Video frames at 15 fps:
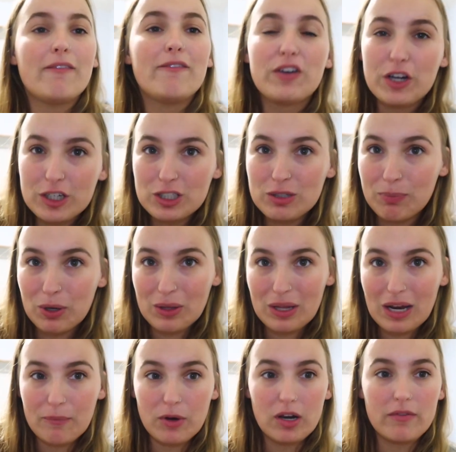first book that
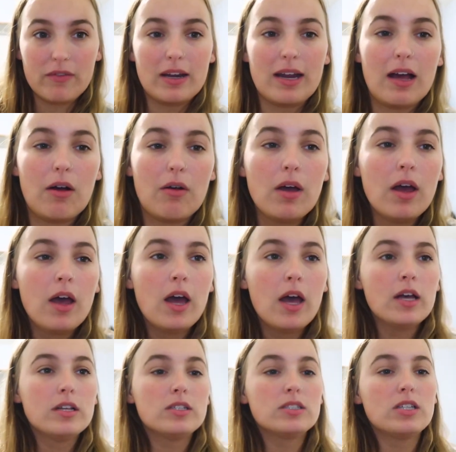I'm reading right now.
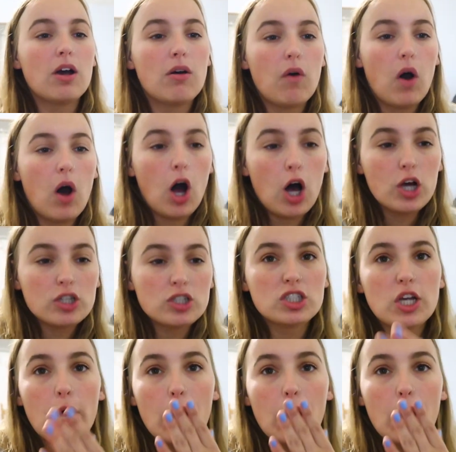So also,